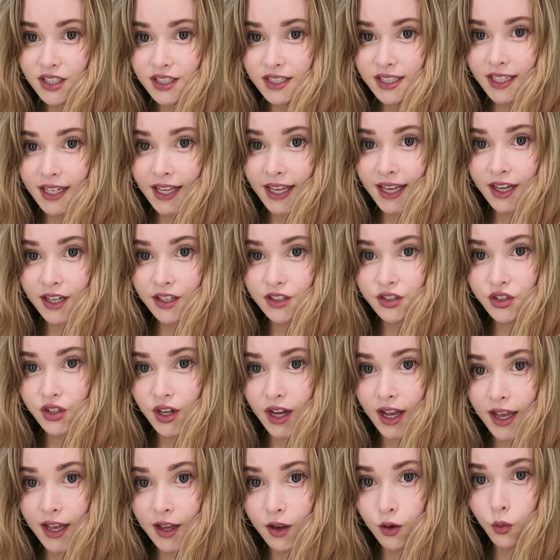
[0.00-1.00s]
just let it air
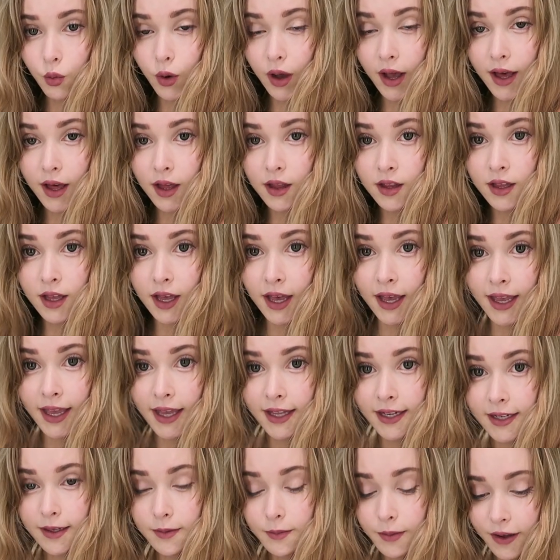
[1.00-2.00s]
dry while I
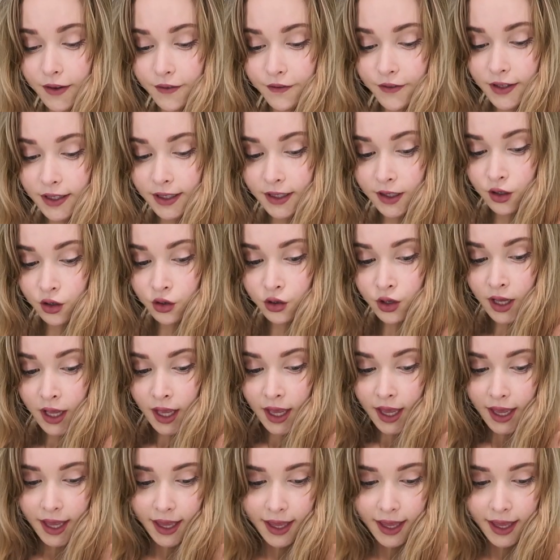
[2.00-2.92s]
edited my video,